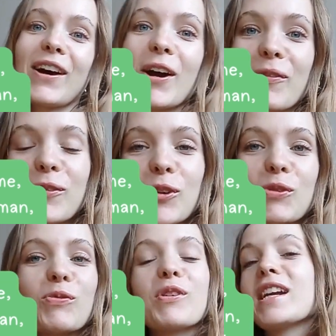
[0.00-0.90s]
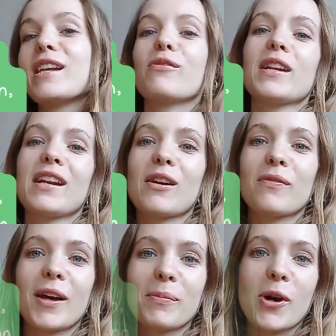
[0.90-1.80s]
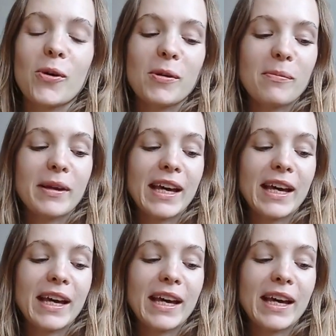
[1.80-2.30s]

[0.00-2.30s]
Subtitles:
I just really, really love that poem,